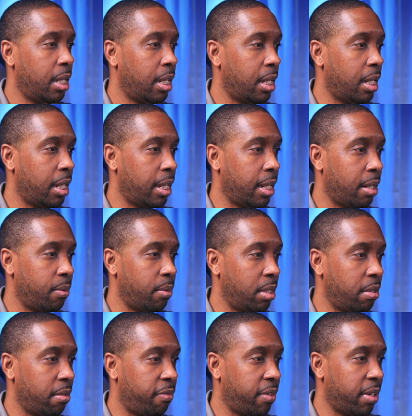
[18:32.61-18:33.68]
And now we
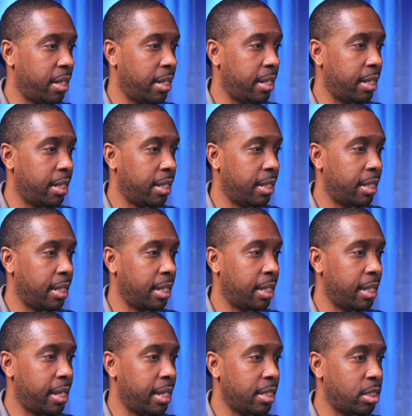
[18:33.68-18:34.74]
need to find that
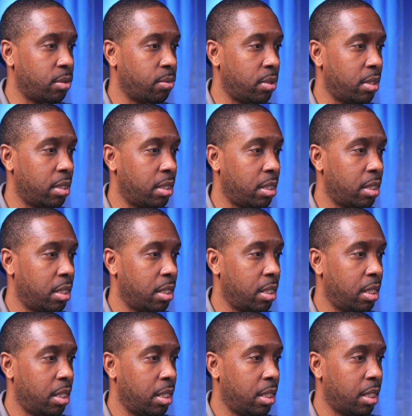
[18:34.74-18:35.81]
last one,
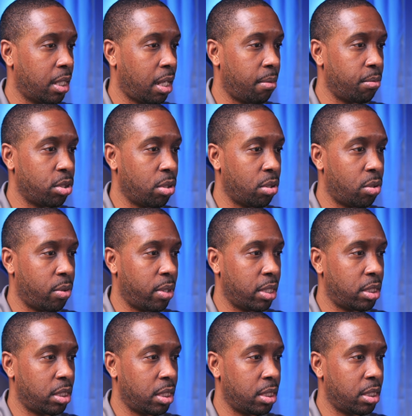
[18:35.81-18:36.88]
game show
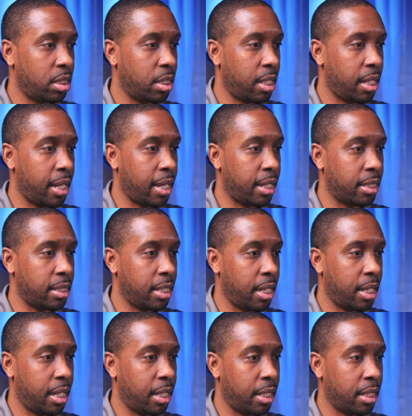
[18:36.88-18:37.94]
questions, add a
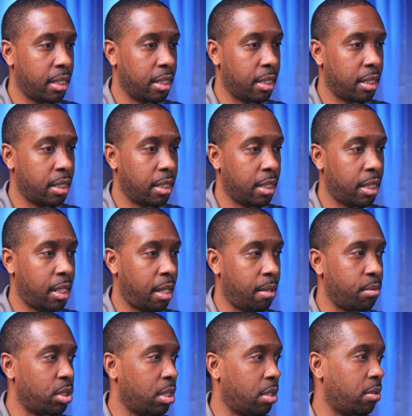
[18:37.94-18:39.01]
tag,
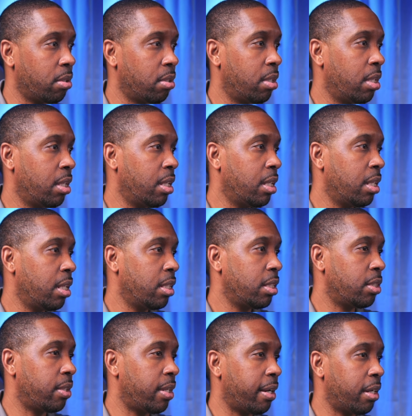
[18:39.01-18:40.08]
game show.
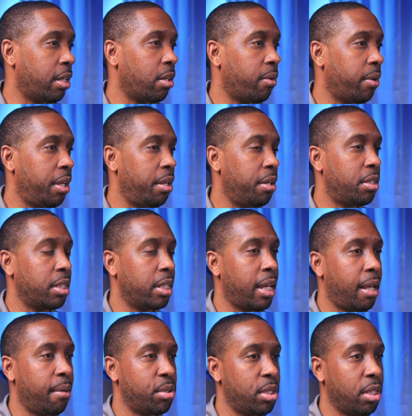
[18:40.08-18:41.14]
So now I can go here to
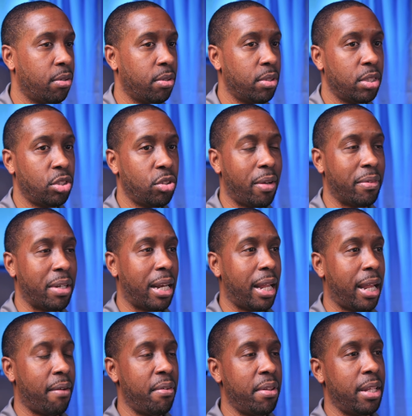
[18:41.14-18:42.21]
game show. So I've got
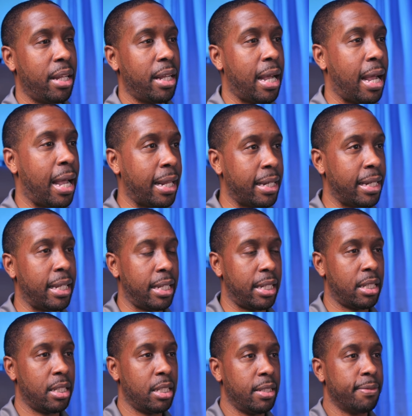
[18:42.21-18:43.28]
everything I
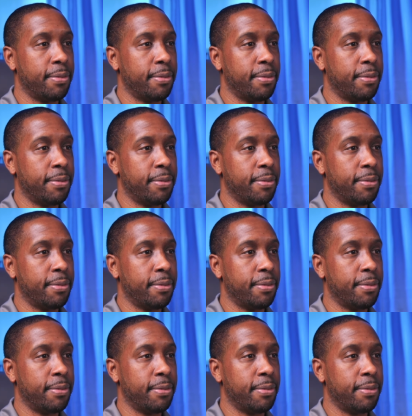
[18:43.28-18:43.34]
need.